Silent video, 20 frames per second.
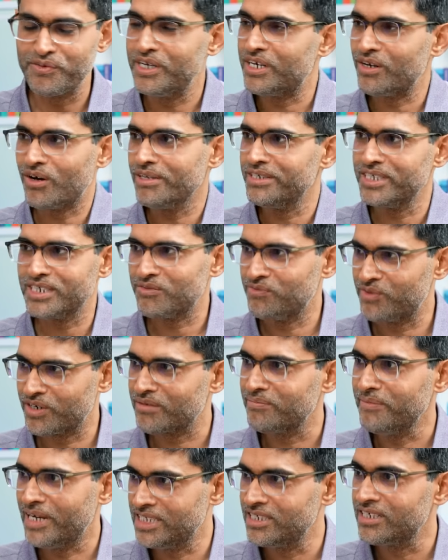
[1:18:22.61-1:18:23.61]
it all just
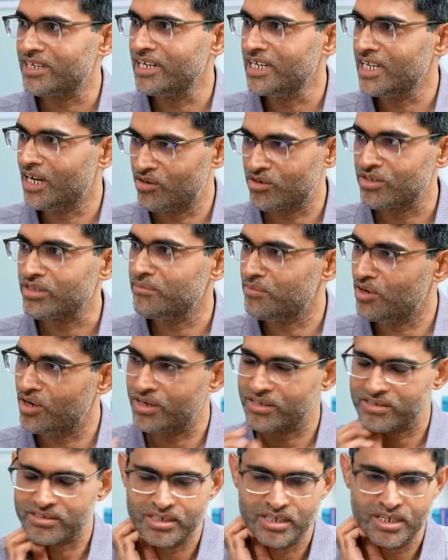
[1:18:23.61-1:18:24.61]
worked magically right. out right. of the
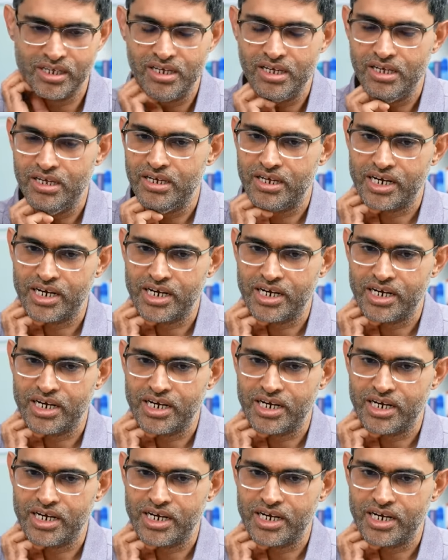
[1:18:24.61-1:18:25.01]
box. That's right.